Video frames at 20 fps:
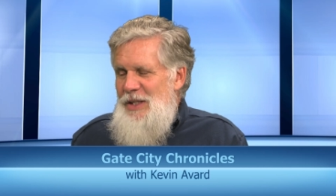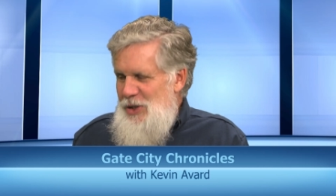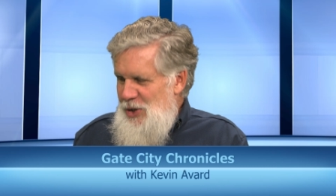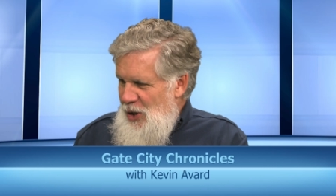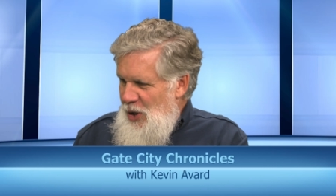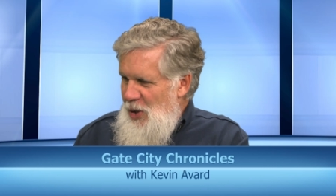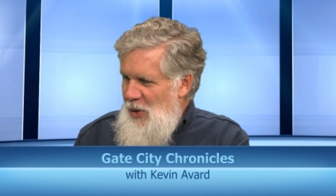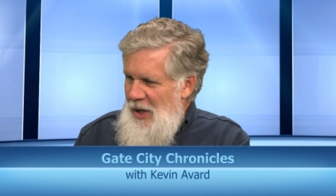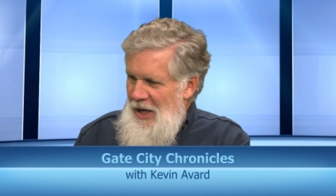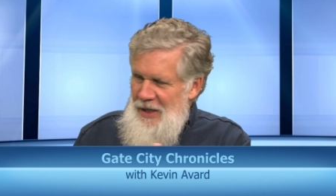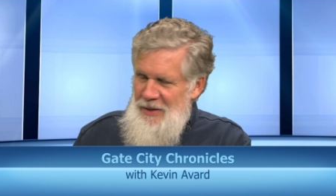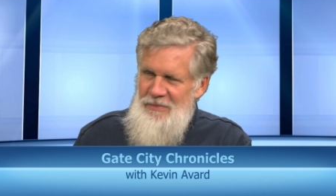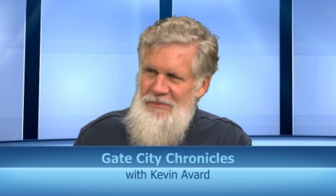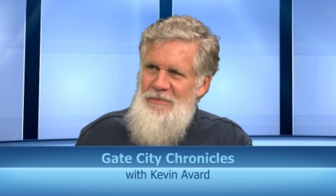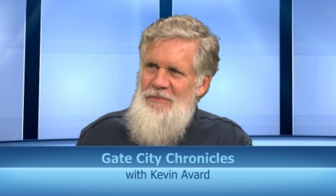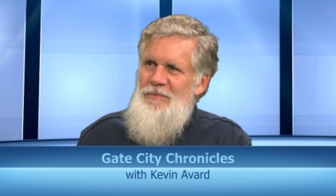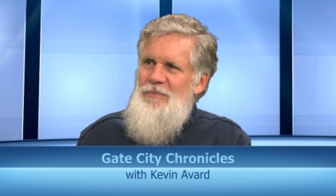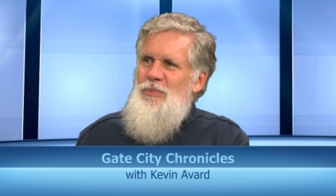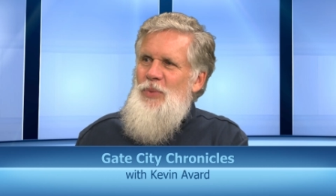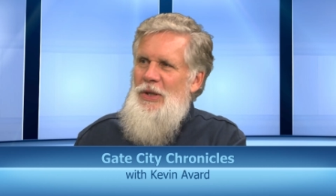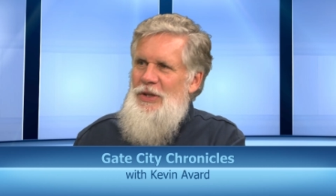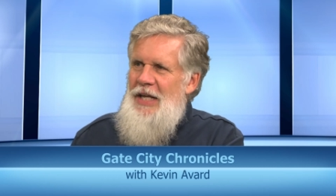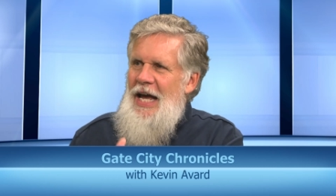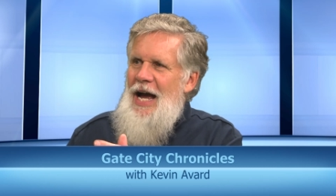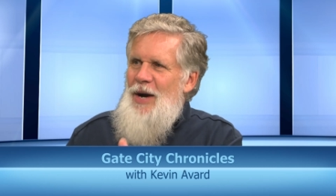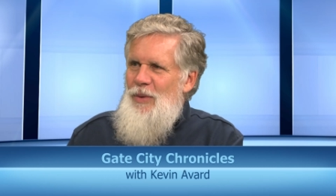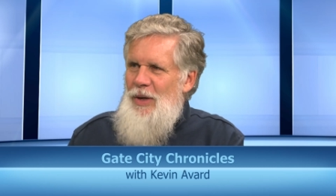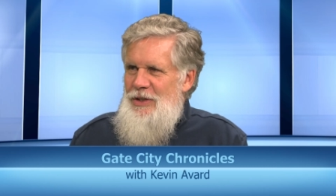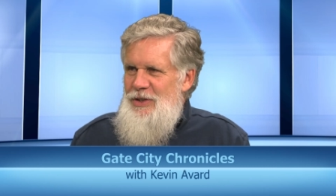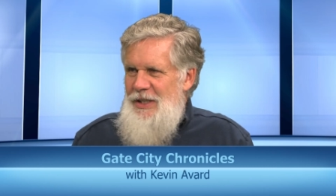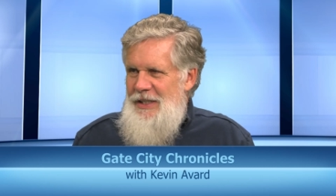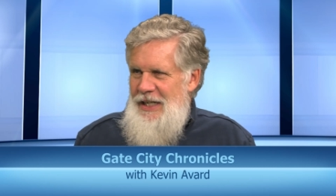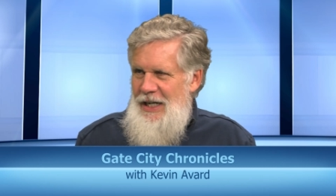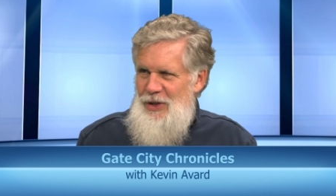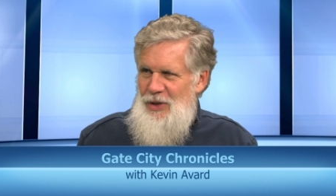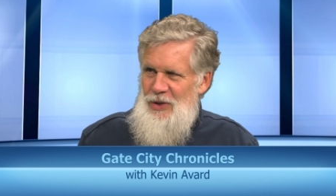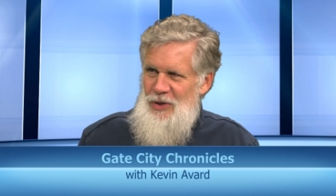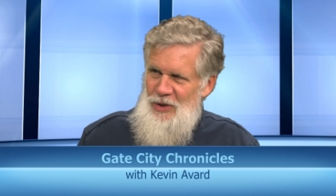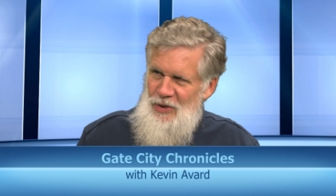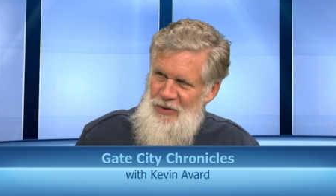So I put that one
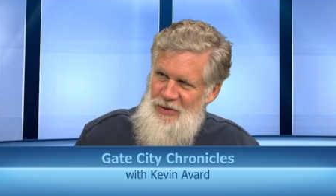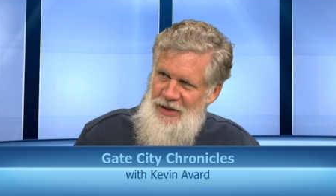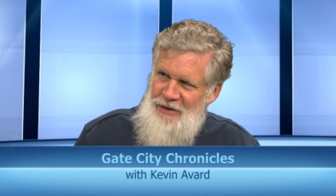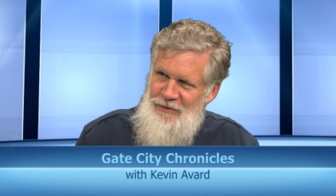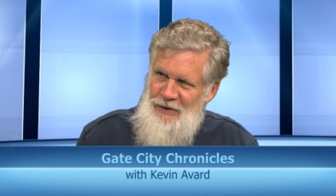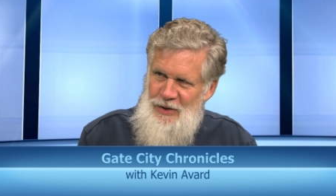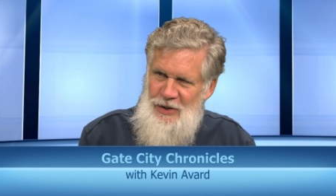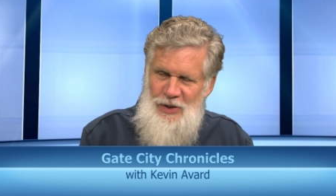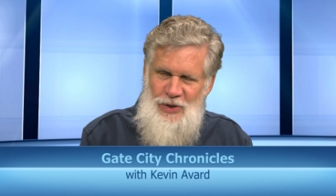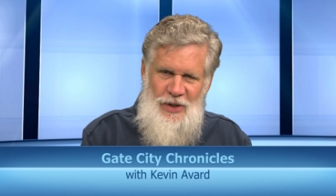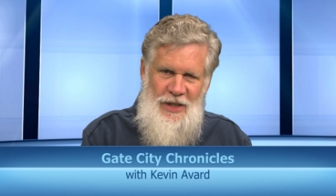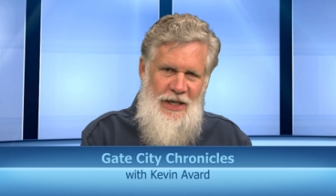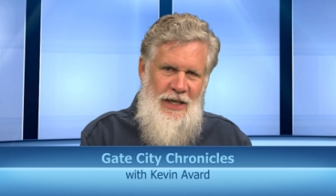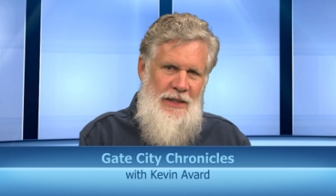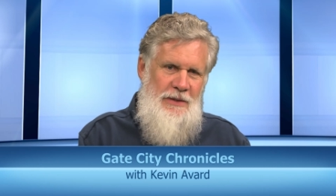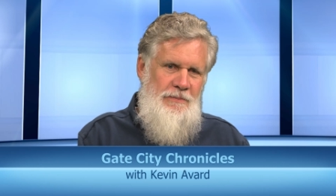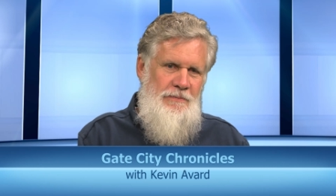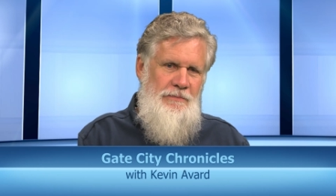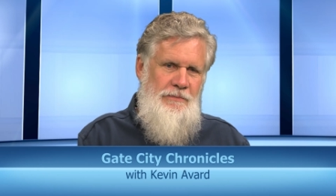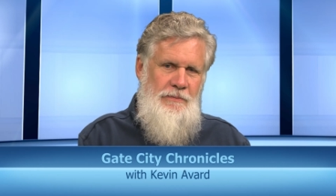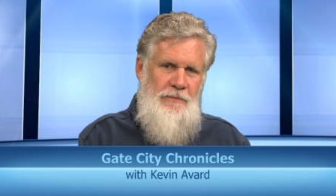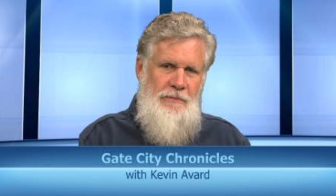together, a little different design.